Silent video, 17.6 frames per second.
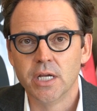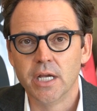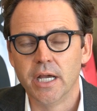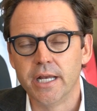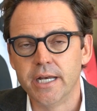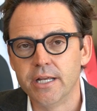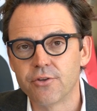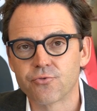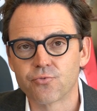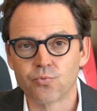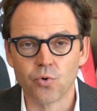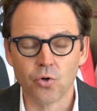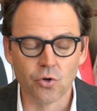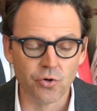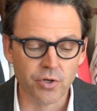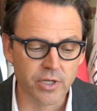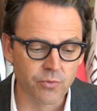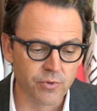And his
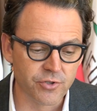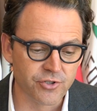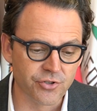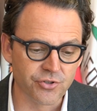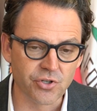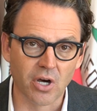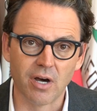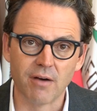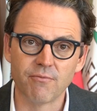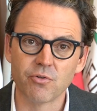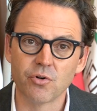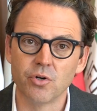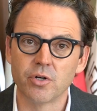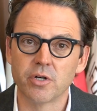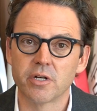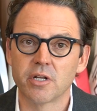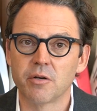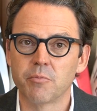ruling, which is
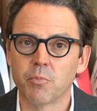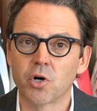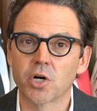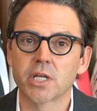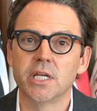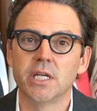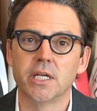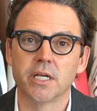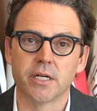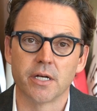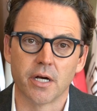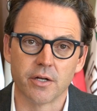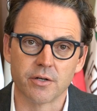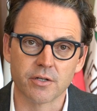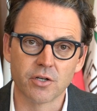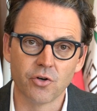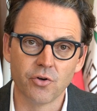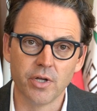convoluted and murky and
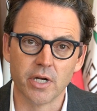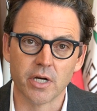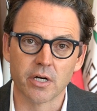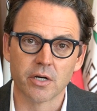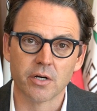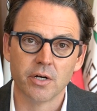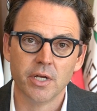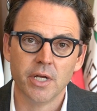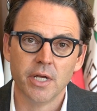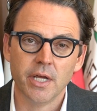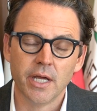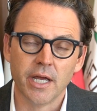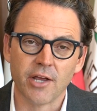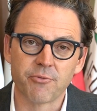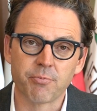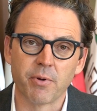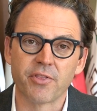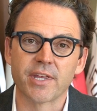unclear,
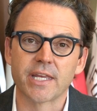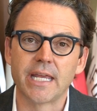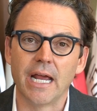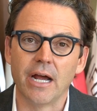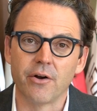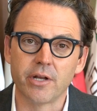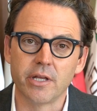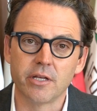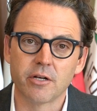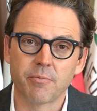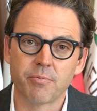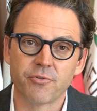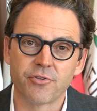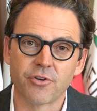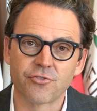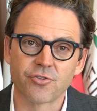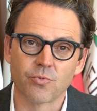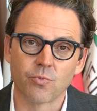has put the county in a
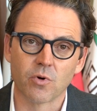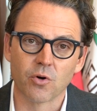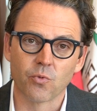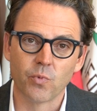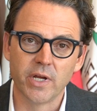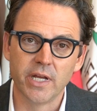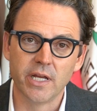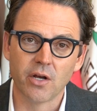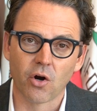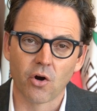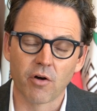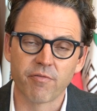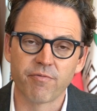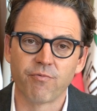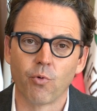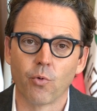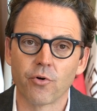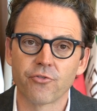position where we are
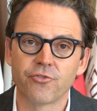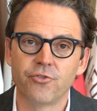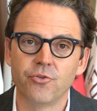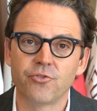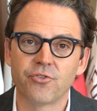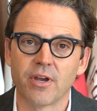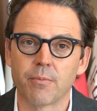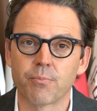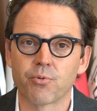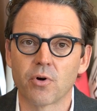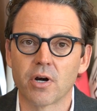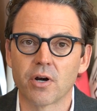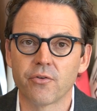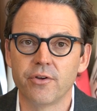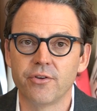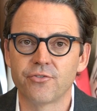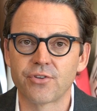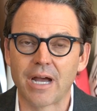forced to
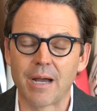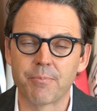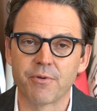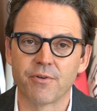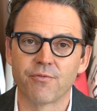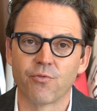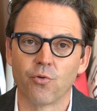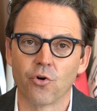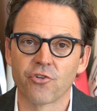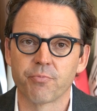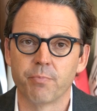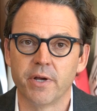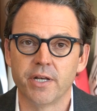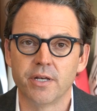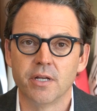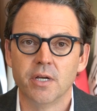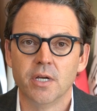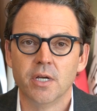temporarily stop
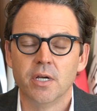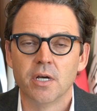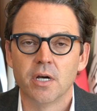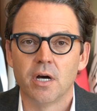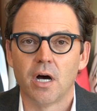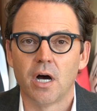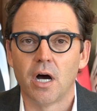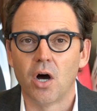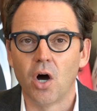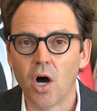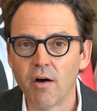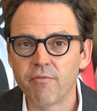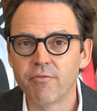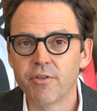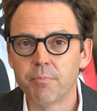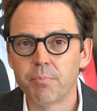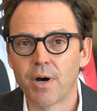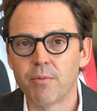enforcement uh,
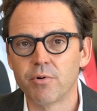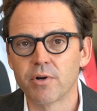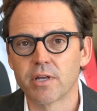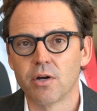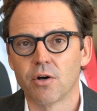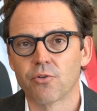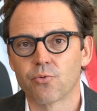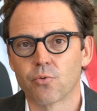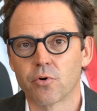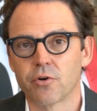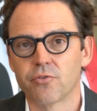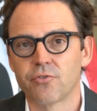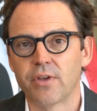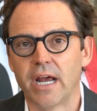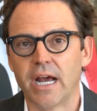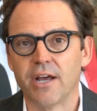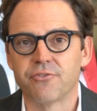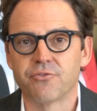of the public health
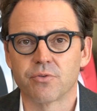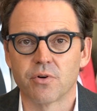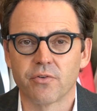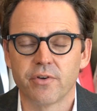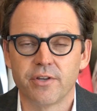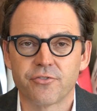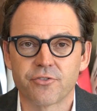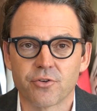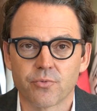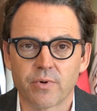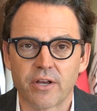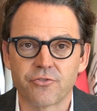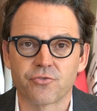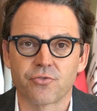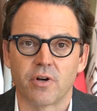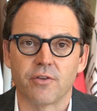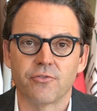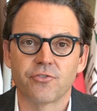orders as it relates to
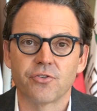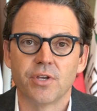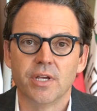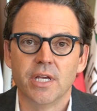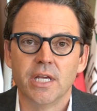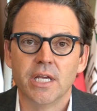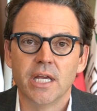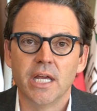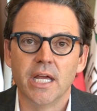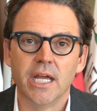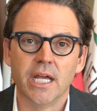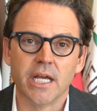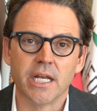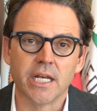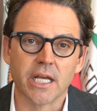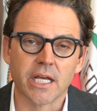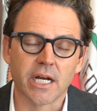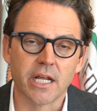restaurants.
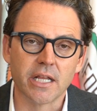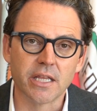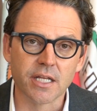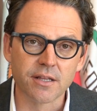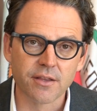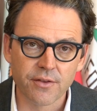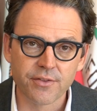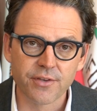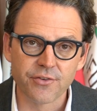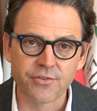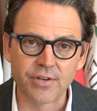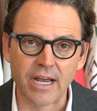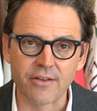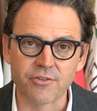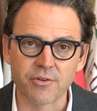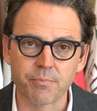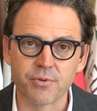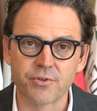And, and I think that this
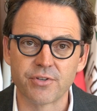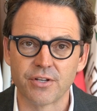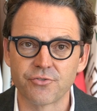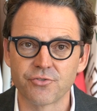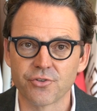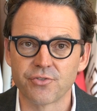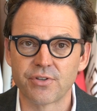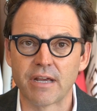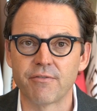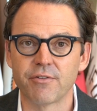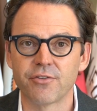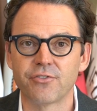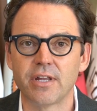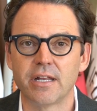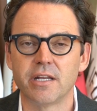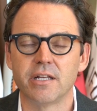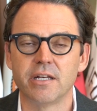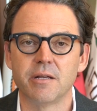has a potential
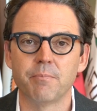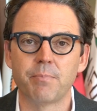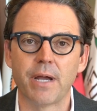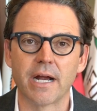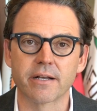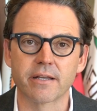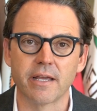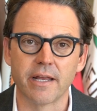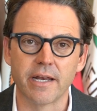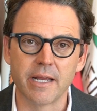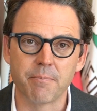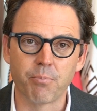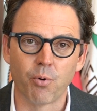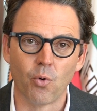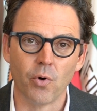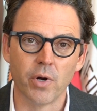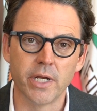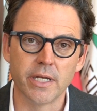devastating impact at a
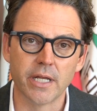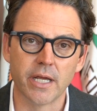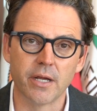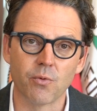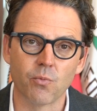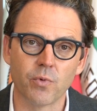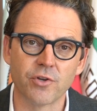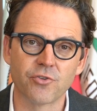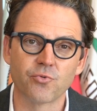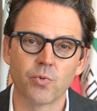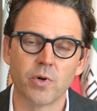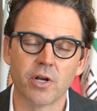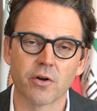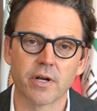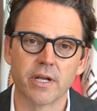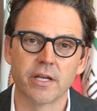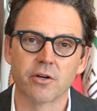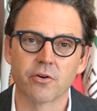point at which we
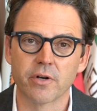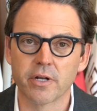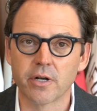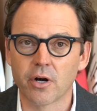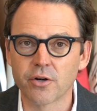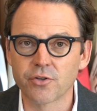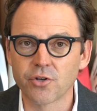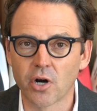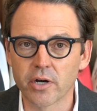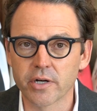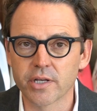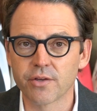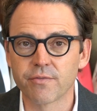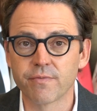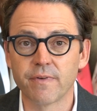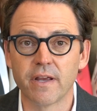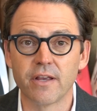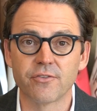are entering our
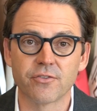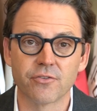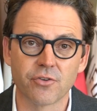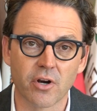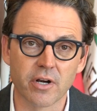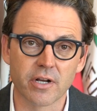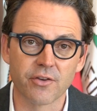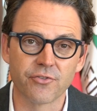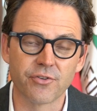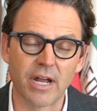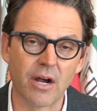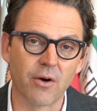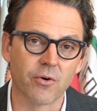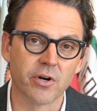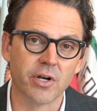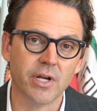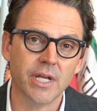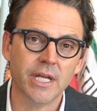darkest phase and darkest
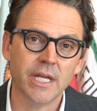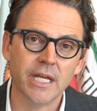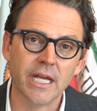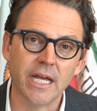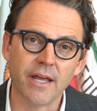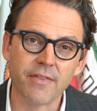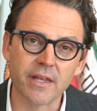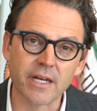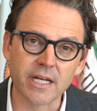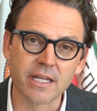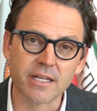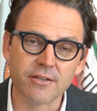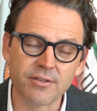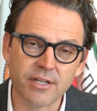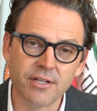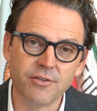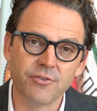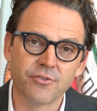hour and that it
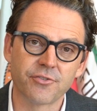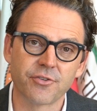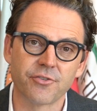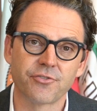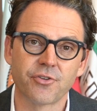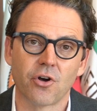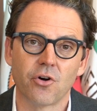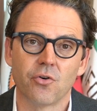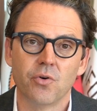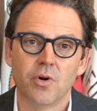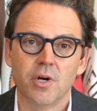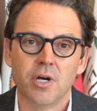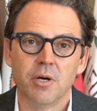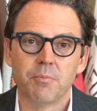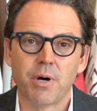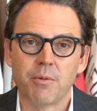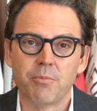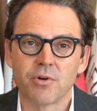continues to sow
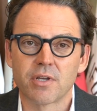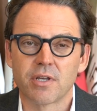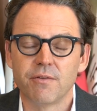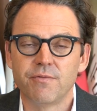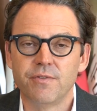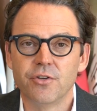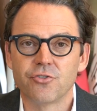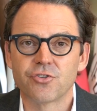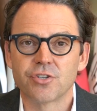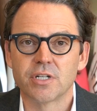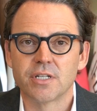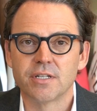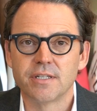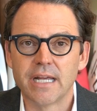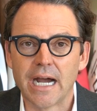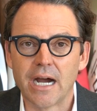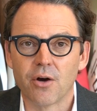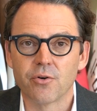public confusion
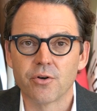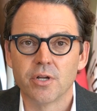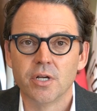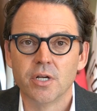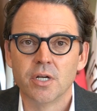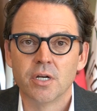and doubt